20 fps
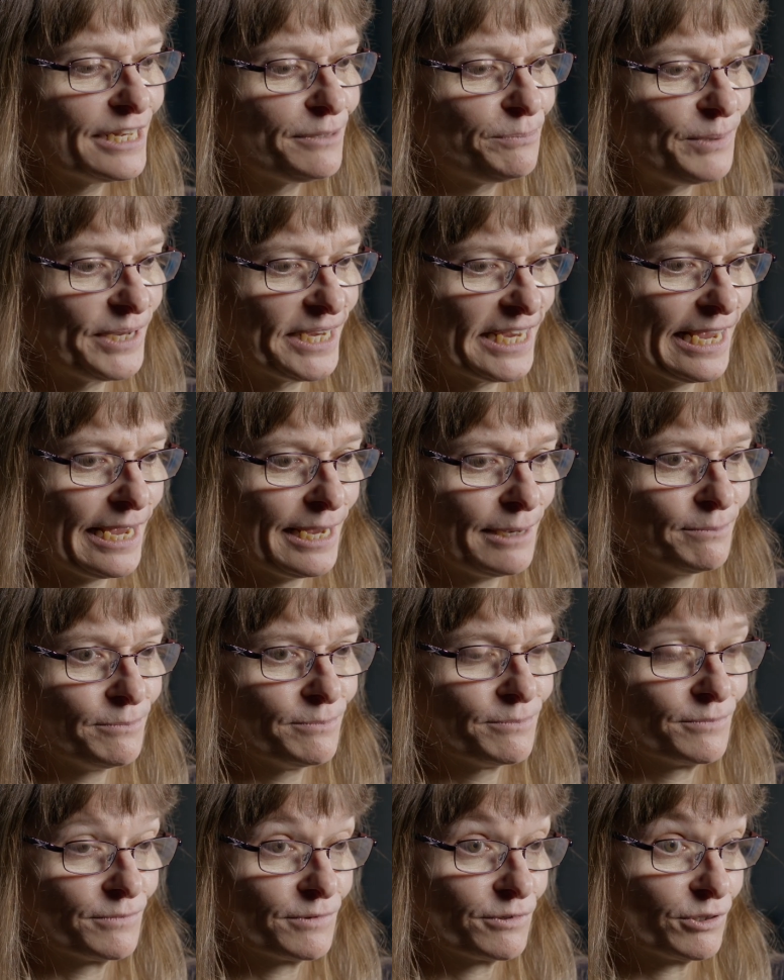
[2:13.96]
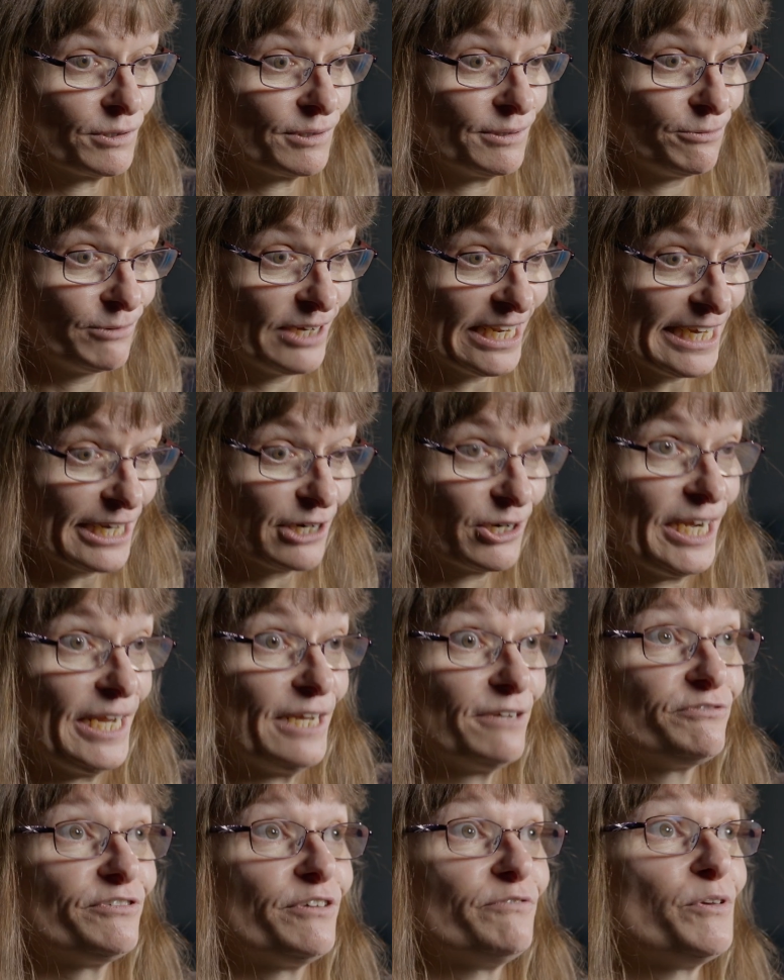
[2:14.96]
It became really
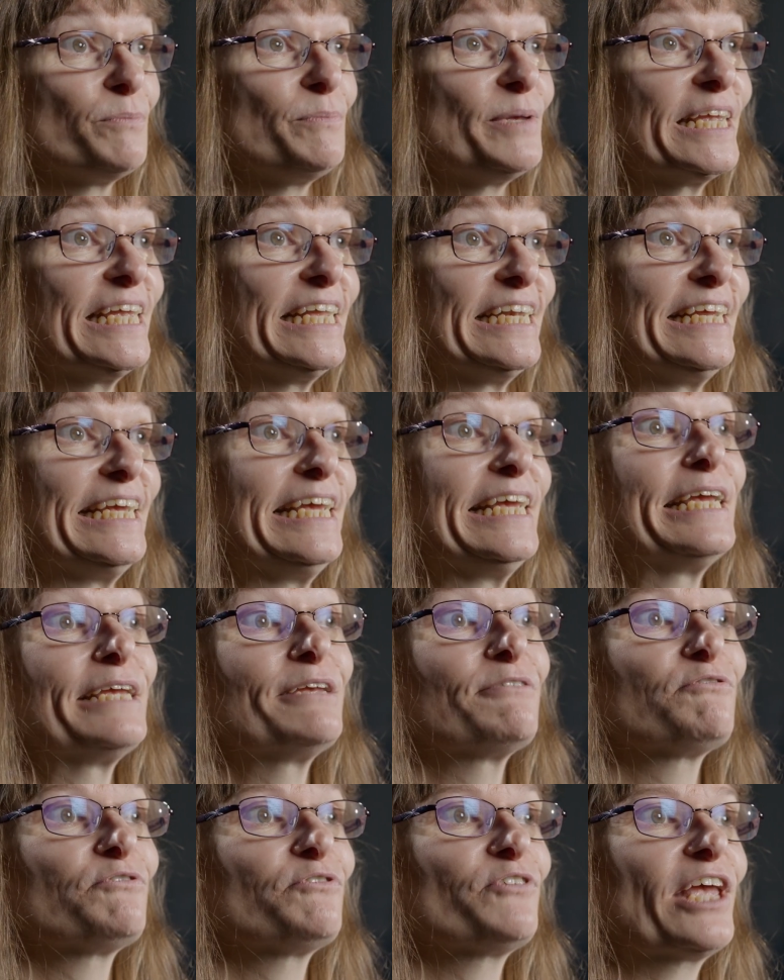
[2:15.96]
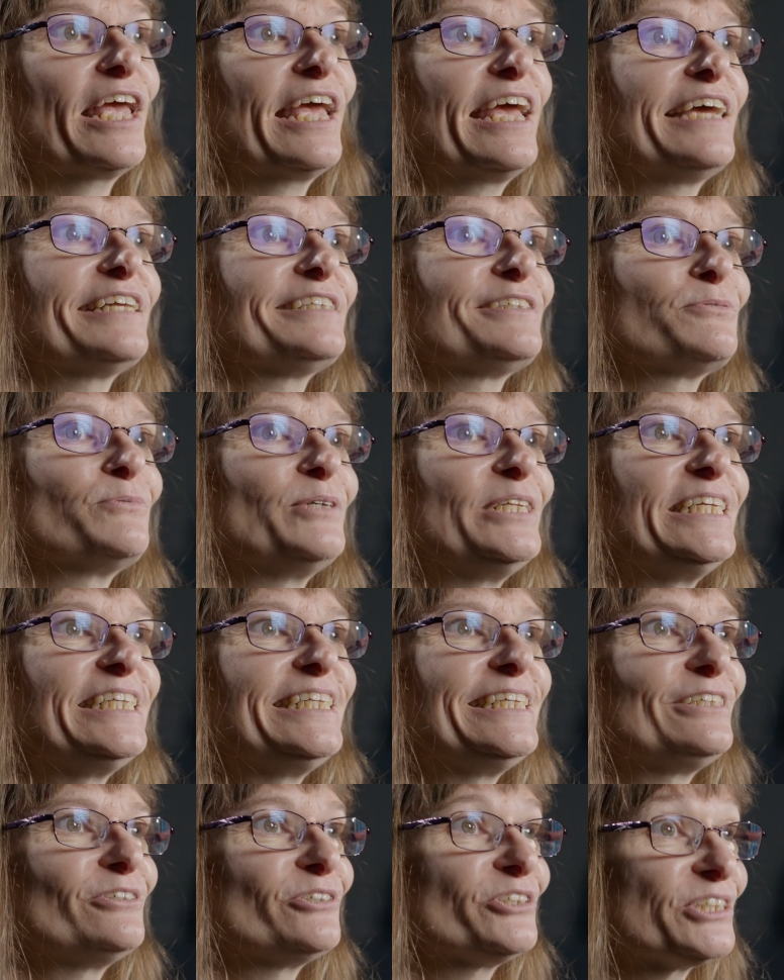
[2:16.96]
clear from the beginning that we
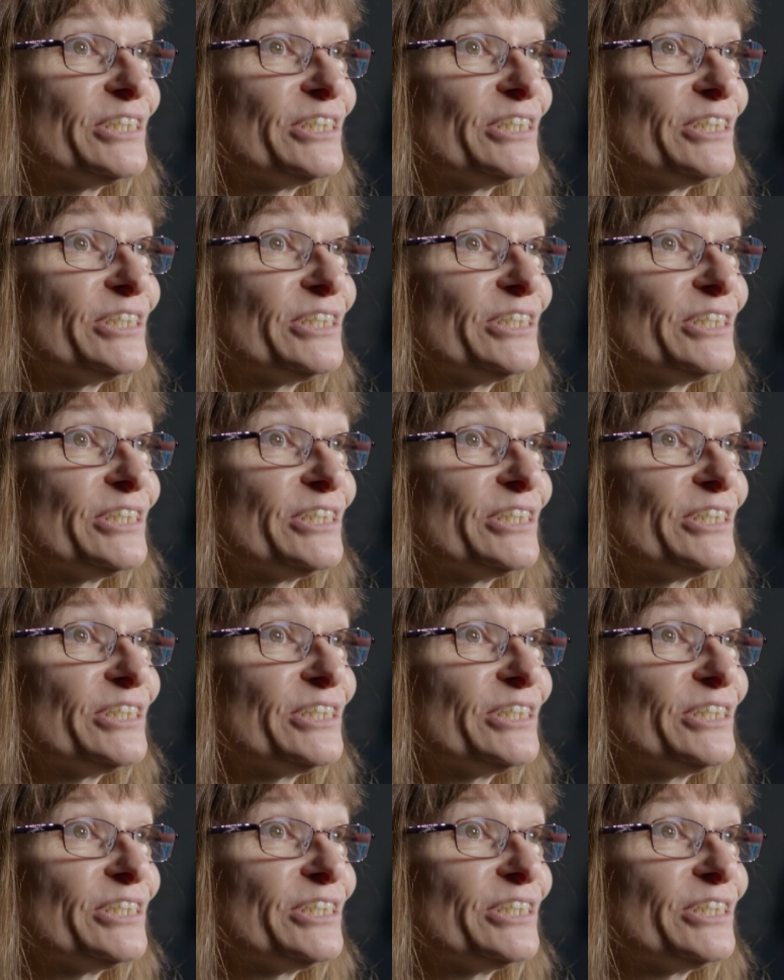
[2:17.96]
needed a